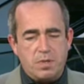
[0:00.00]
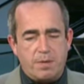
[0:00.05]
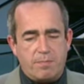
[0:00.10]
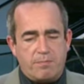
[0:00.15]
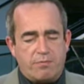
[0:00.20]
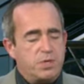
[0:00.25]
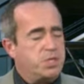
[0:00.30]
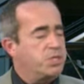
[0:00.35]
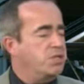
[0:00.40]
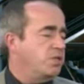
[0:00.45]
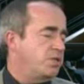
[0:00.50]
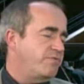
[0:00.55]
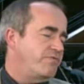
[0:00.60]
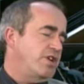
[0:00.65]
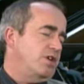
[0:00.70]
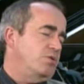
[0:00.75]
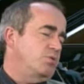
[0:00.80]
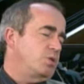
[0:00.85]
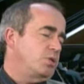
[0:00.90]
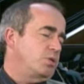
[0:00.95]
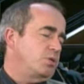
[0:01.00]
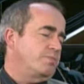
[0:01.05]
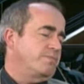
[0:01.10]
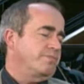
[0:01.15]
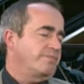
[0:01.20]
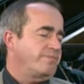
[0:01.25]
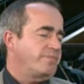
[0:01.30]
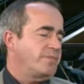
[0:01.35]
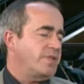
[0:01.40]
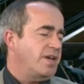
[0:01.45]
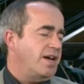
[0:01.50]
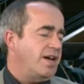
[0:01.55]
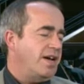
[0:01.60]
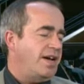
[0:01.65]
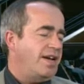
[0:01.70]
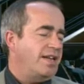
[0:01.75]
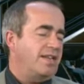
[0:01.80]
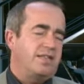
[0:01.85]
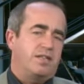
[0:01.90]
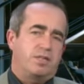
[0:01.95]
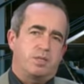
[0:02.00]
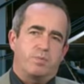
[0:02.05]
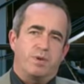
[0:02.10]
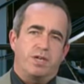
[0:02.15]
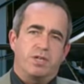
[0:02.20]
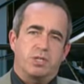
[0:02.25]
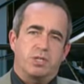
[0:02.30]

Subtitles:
prisoners' votes, and it's been a